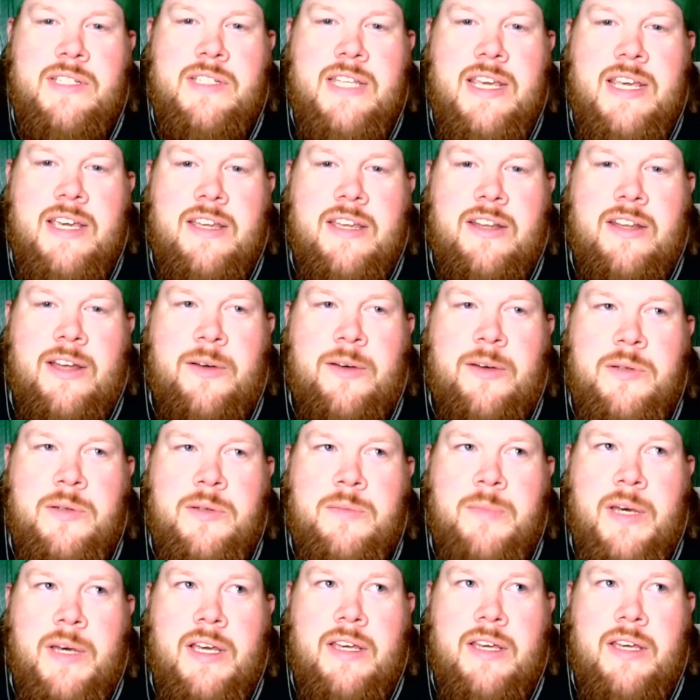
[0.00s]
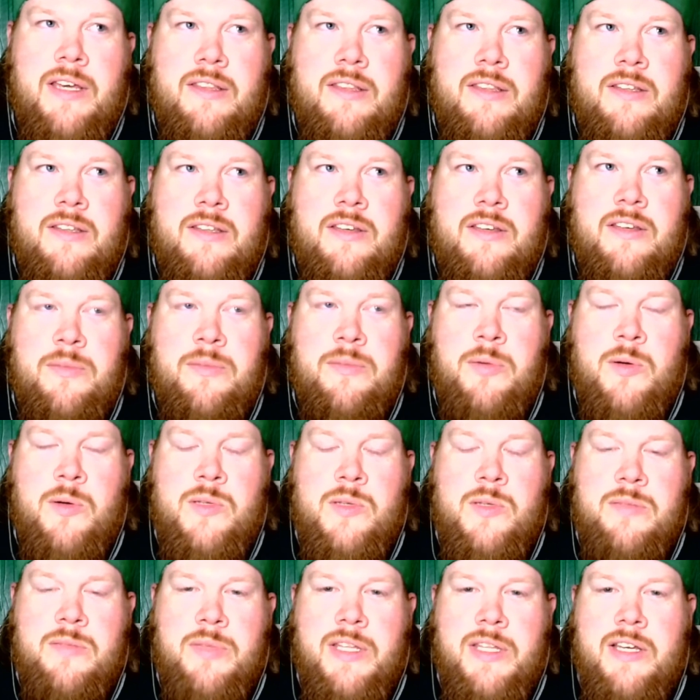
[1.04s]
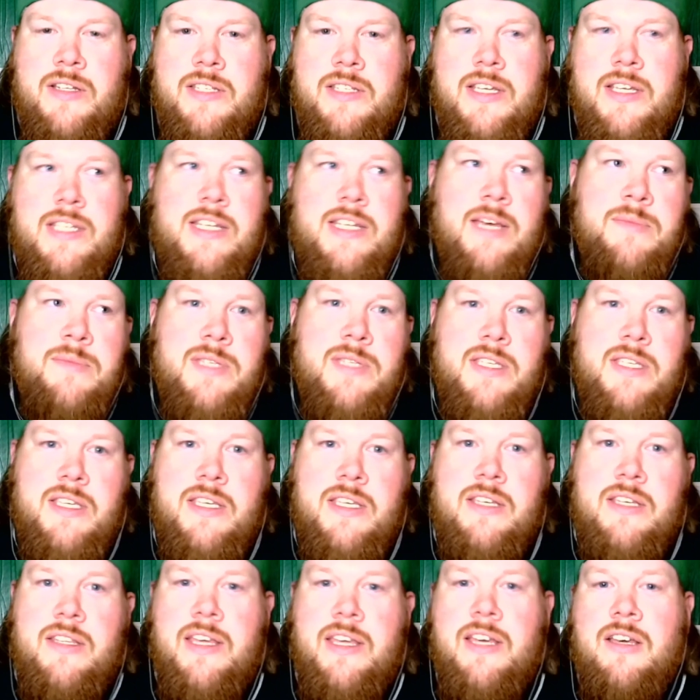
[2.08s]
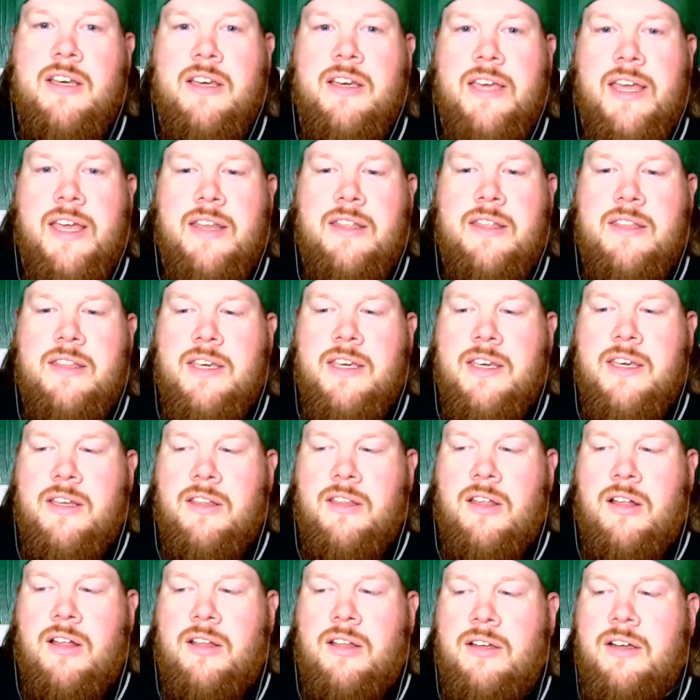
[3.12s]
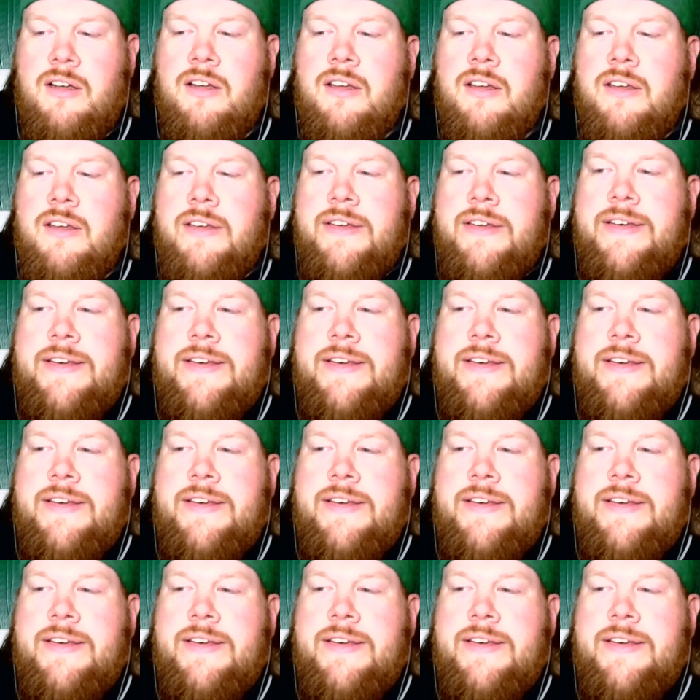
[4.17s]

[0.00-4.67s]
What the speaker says: taken out by the opposing players like Dembski, like Kenny the King Lawler.